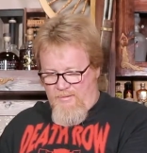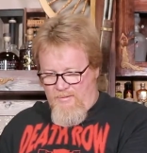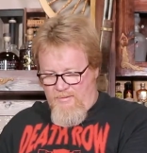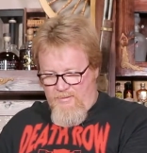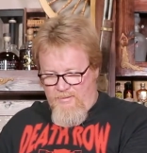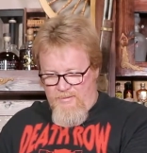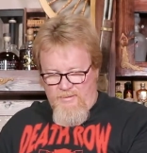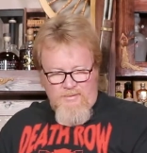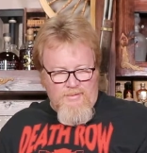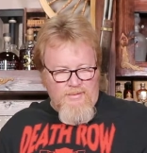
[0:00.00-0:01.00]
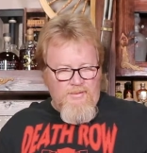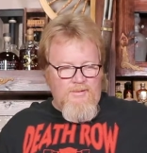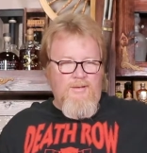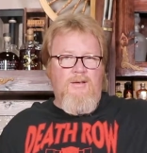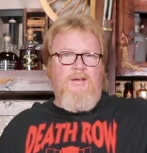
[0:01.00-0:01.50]

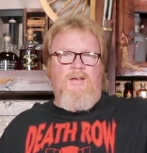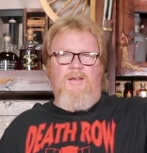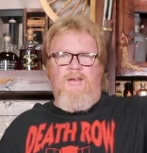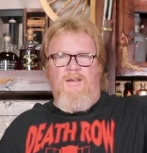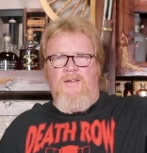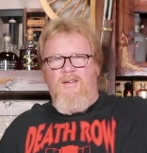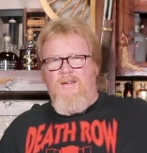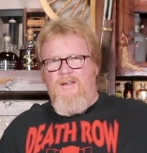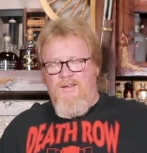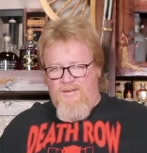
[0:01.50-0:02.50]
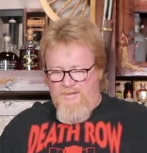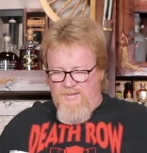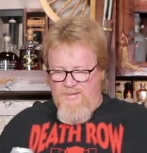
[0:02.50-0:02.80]
No one is speaking in this clip.